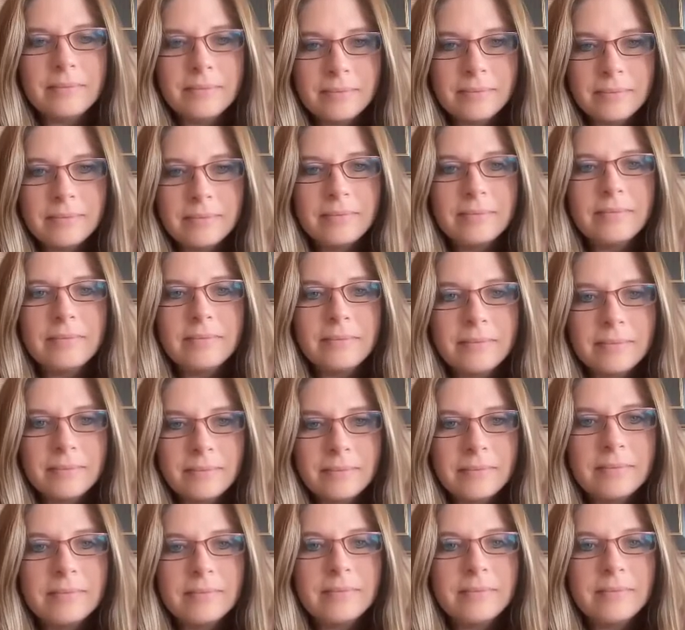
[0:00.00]

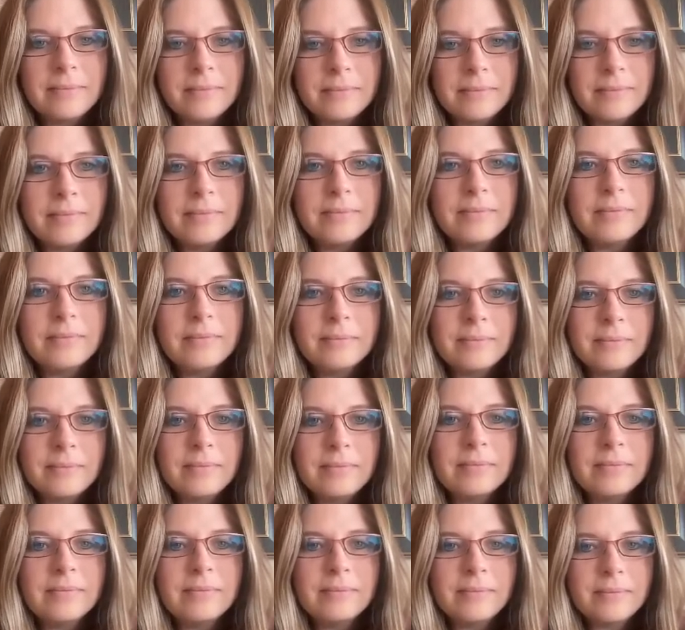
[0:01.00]

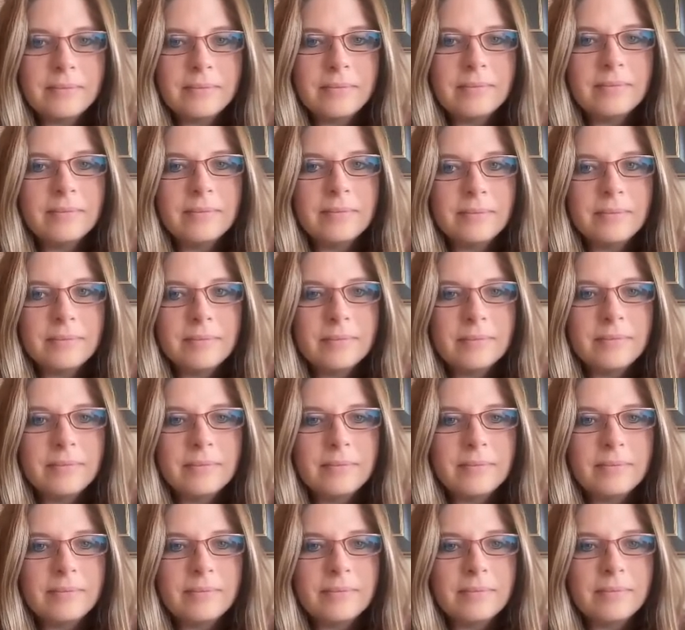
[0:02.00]

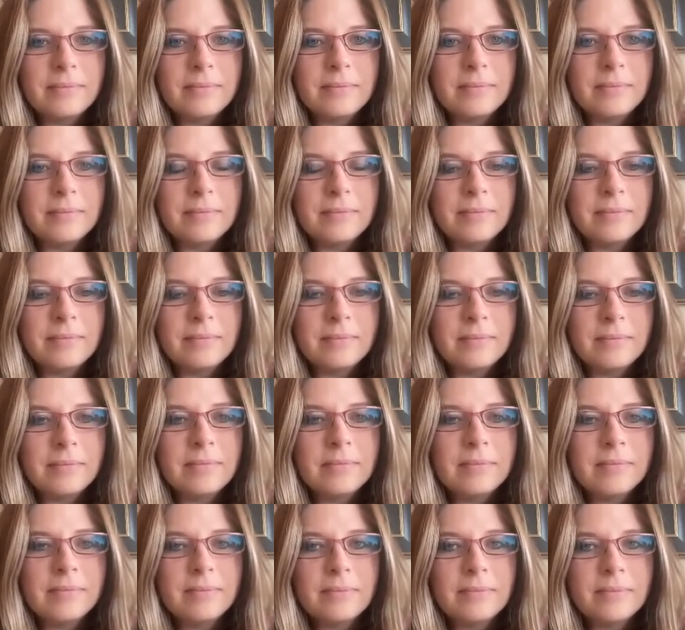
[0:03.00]

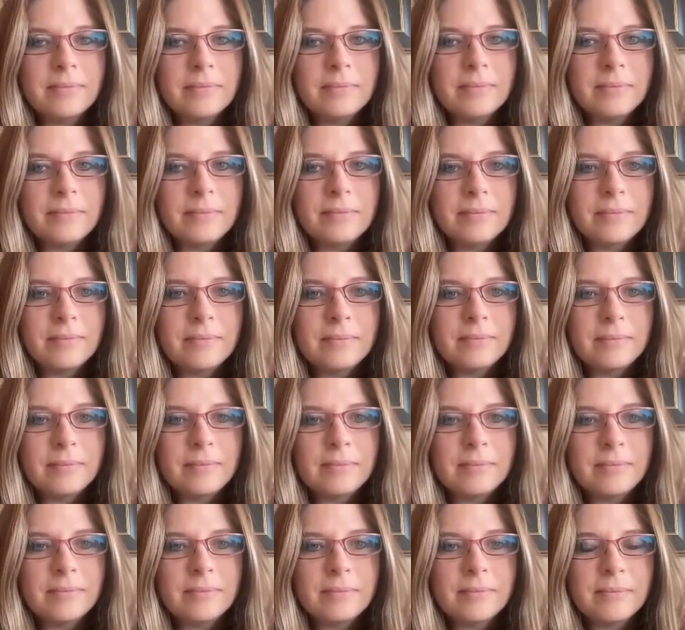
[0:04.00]

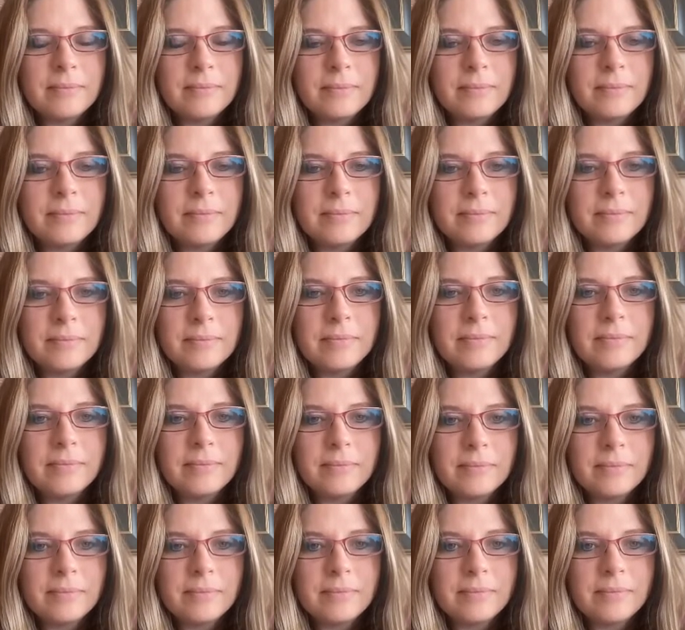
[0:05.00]

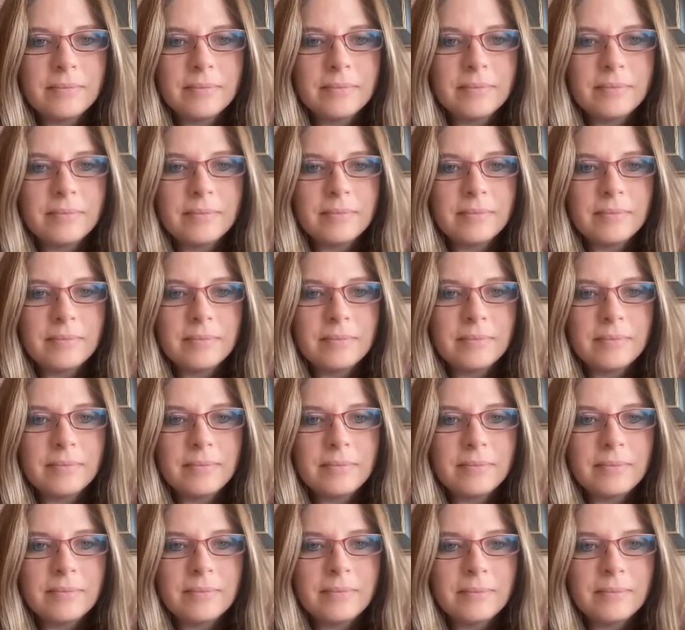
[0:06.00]

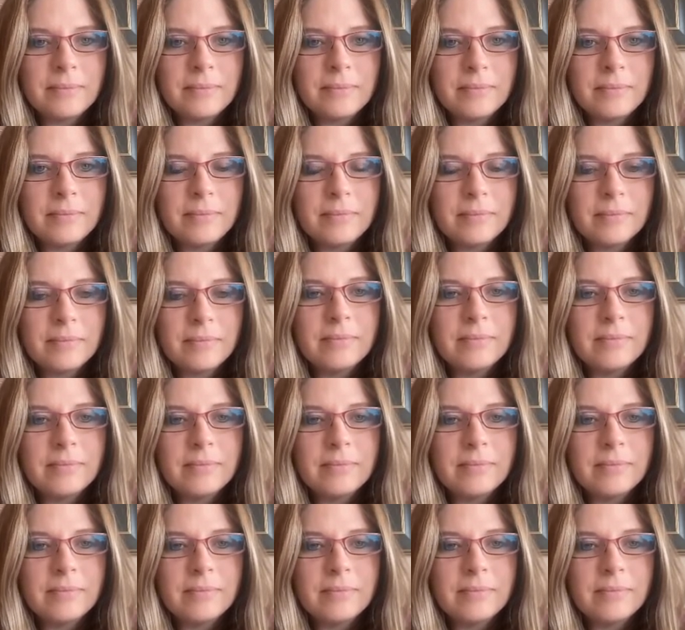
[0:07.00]
(silent)